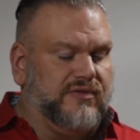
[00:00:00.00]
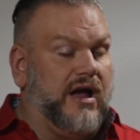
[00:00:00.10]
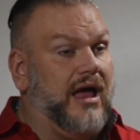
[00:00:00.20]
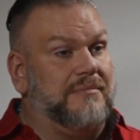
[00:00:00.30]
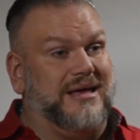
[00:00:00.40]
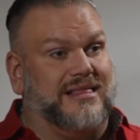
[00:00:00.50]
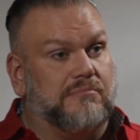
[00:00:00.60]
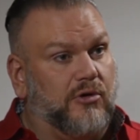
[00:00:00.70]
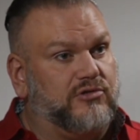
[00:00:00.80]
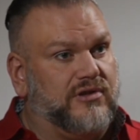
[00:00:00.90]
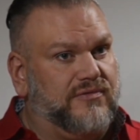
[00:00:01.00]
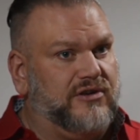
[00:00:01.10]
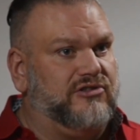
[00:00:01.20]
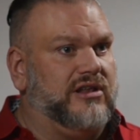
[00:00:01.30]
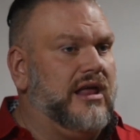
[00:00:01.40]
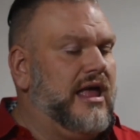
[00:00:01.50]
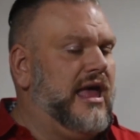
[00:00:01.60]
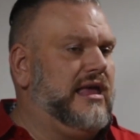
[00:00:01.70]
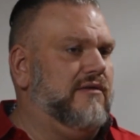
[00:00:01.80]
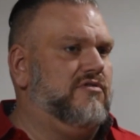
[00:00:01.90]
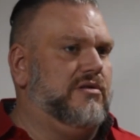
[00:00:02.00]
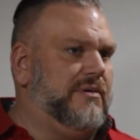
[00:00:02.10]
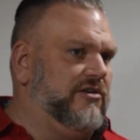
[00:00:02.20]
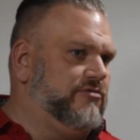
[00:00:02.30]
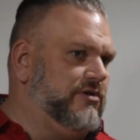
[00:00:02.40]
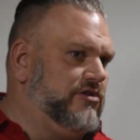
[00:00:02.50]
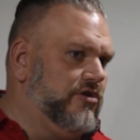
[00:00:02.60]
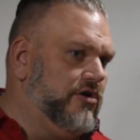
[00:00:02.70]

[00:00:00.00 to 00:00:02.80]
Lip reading: so we can figure out how to make them most efficient and give you the best